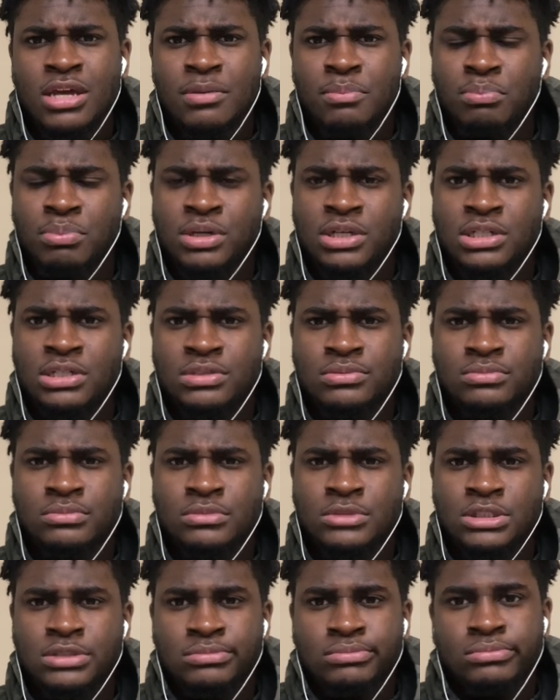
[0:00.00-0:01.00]

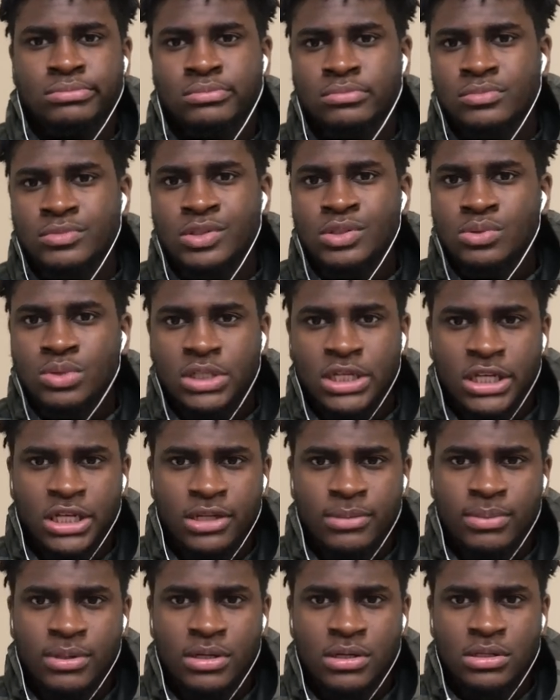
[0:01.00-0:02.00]
but don't care
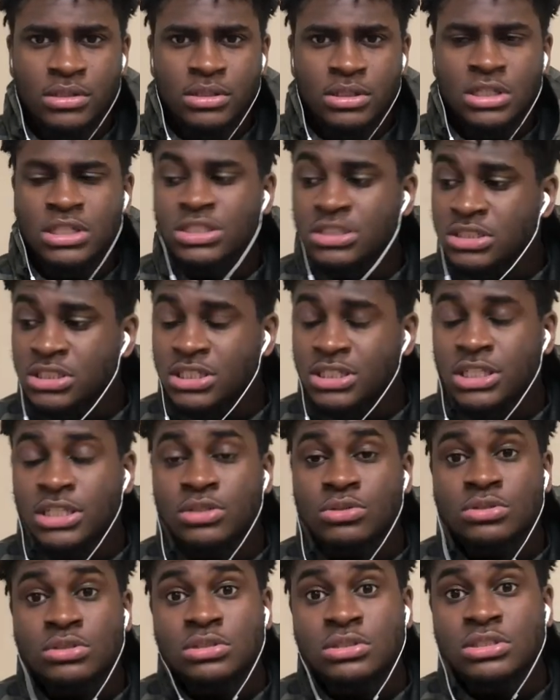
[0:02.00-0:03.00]
bro he said they
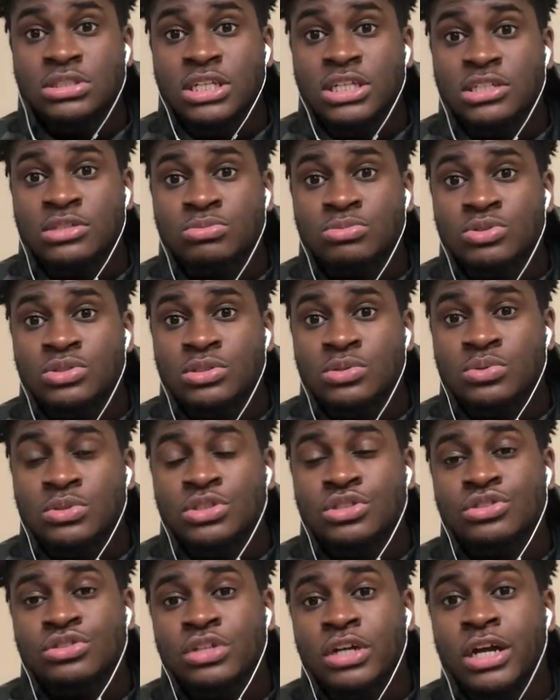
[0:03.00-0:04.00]
used to say his music was
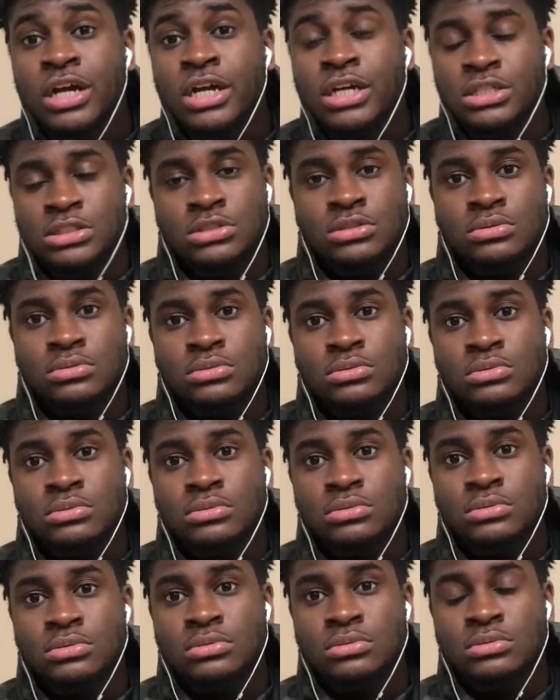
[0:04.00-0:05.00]
trash
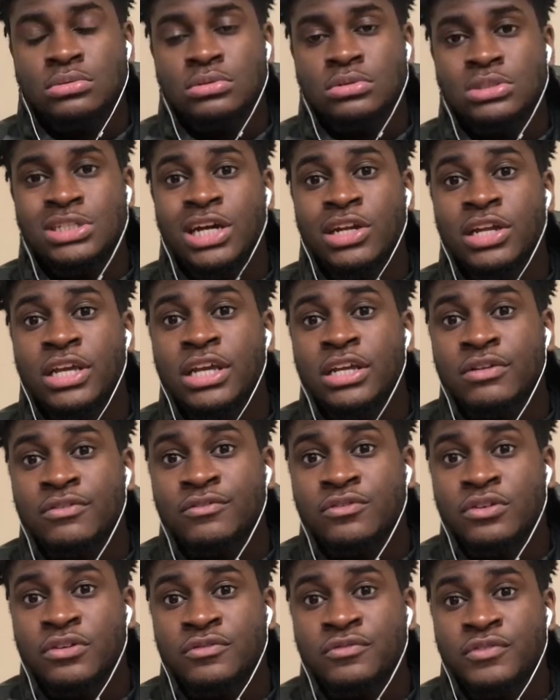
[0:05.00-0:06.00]
now they hit him
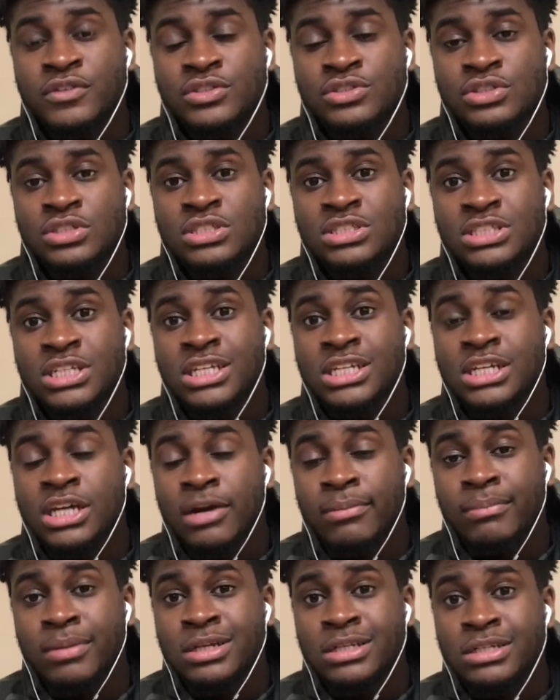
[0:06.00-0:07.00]
for a feature he said he
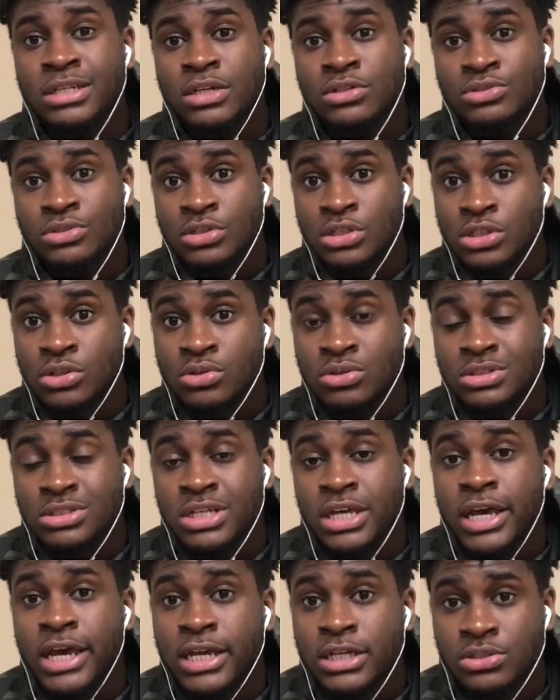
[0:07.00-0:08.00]
got money now so he gonna
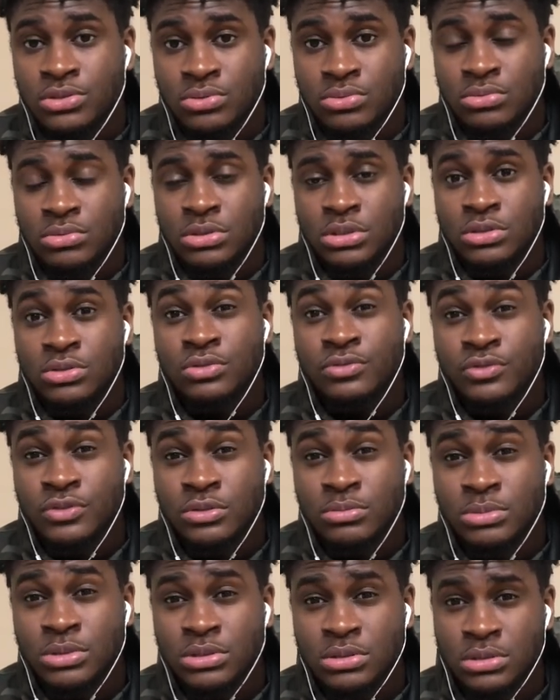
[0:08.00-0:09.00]
tax you you feel
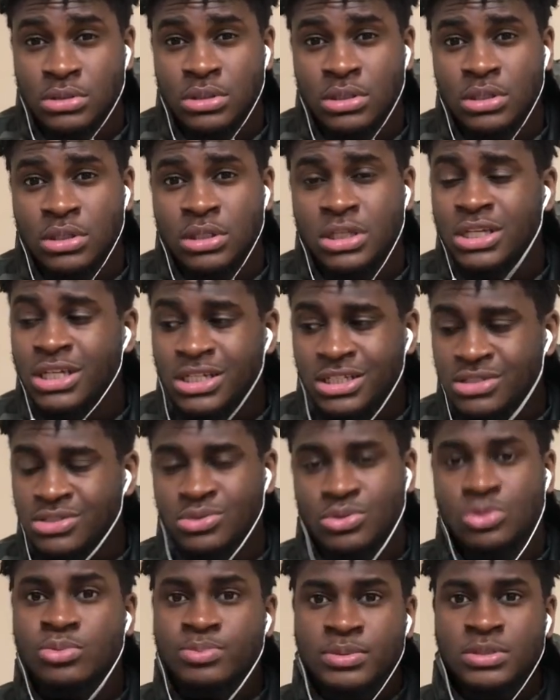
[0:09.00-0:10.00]
me he ain't
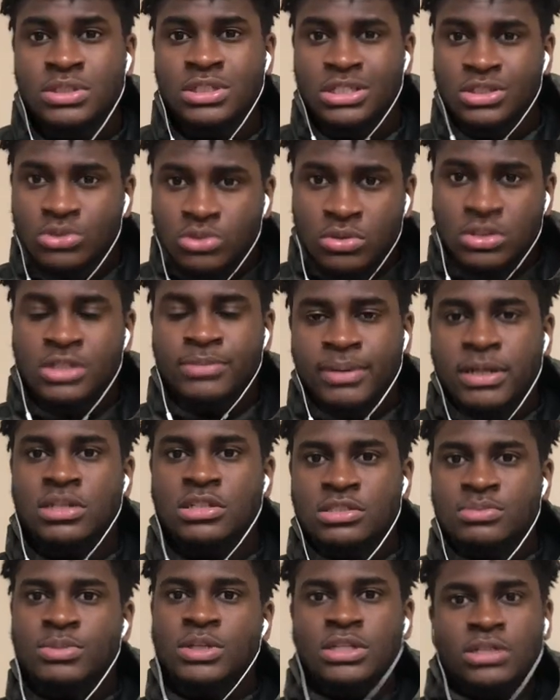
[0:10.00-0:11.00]
stupid he gonna he about
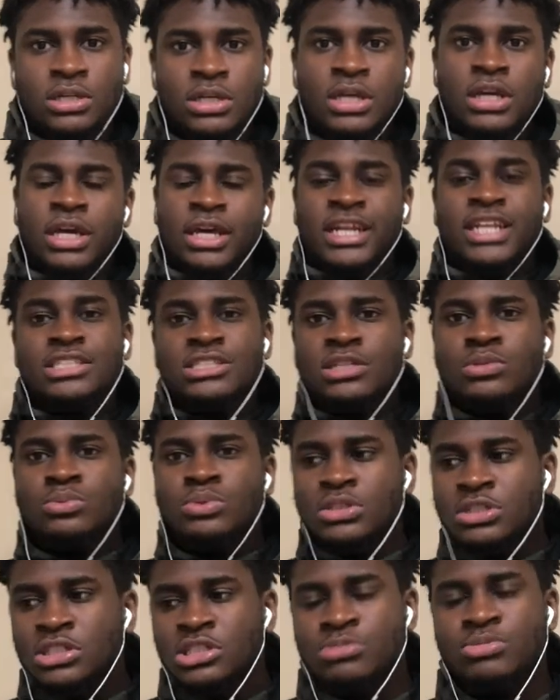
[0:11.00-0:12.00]
his money and that's how we
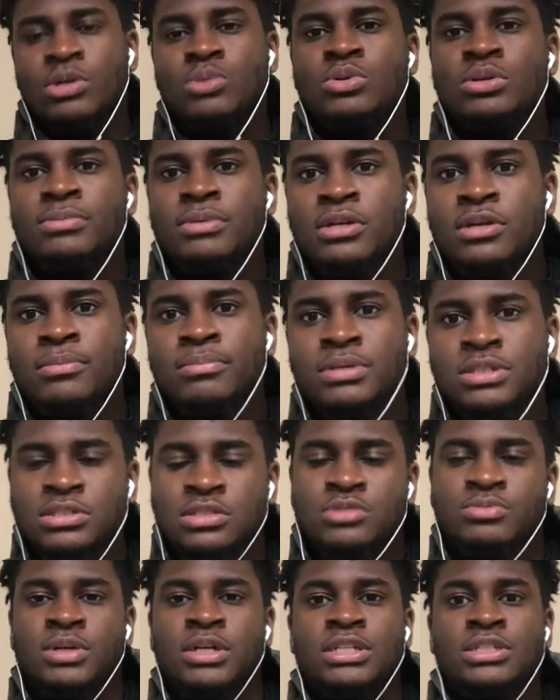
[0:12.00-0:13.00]
is bro we about our business
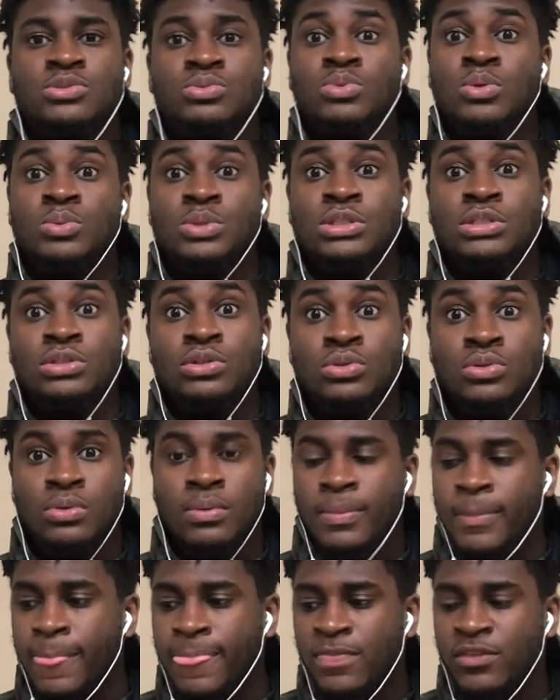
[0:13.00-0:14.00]
bro that's what we do
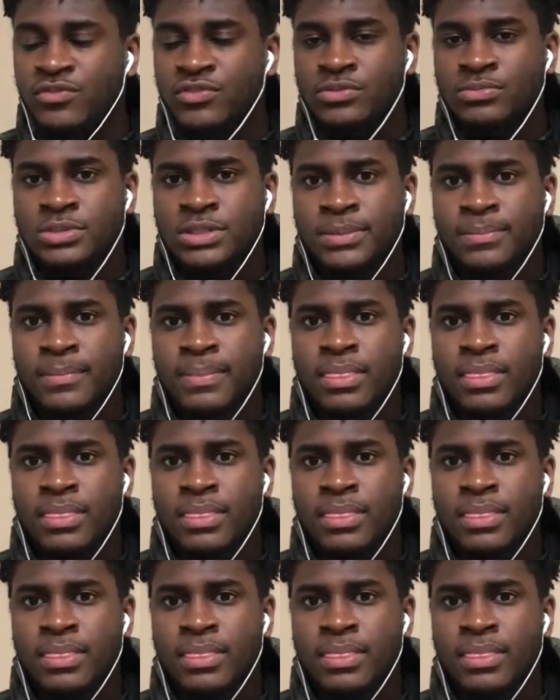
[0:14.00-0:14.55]
you feel me